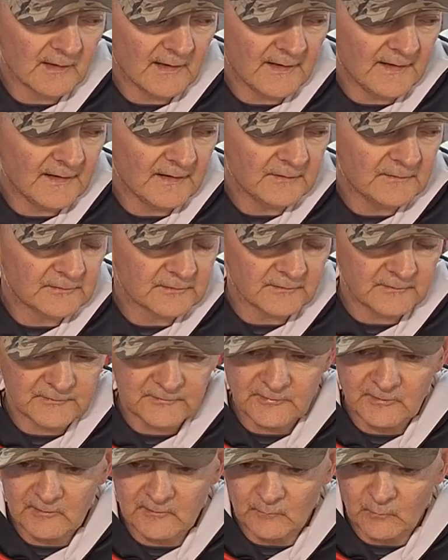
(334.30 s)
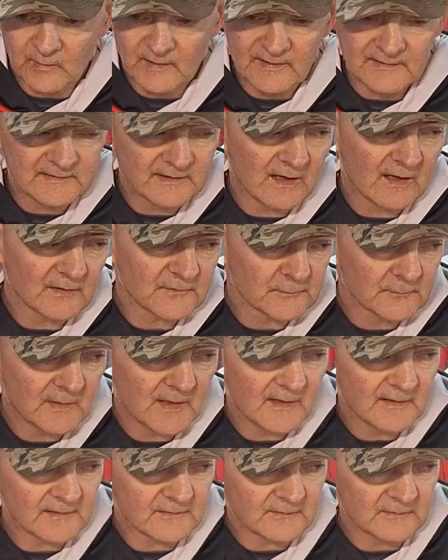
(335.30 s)
age and certain way
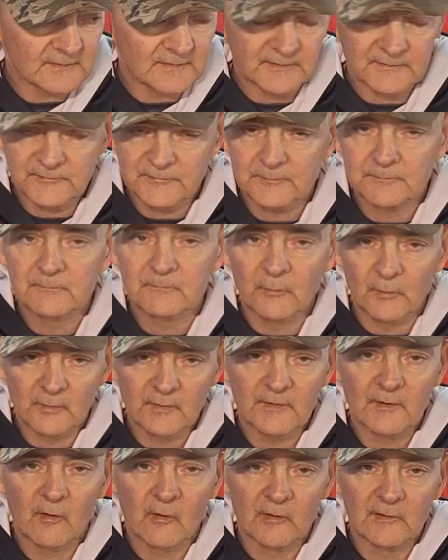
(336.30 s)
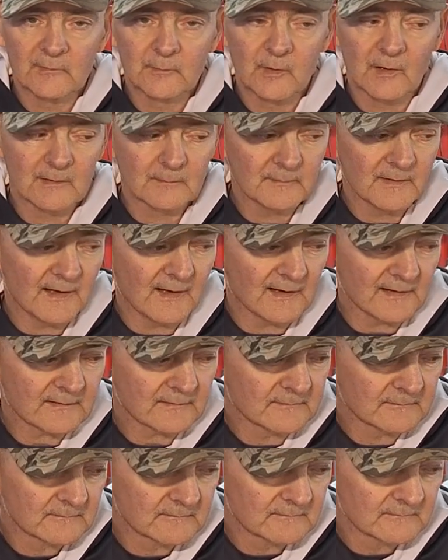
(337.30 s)
cosmetically, it's really hard to bring back
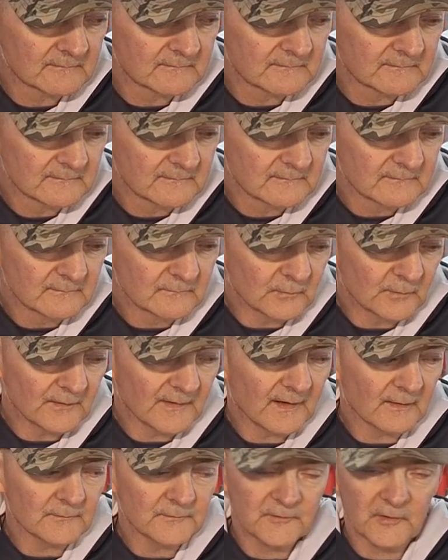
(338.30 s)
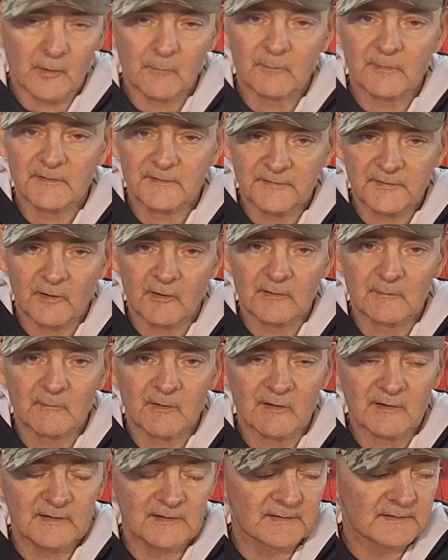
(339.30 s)
without dumping a ton of
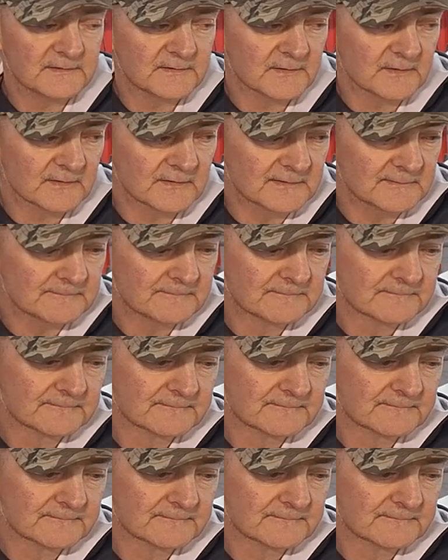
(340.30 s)
money into it.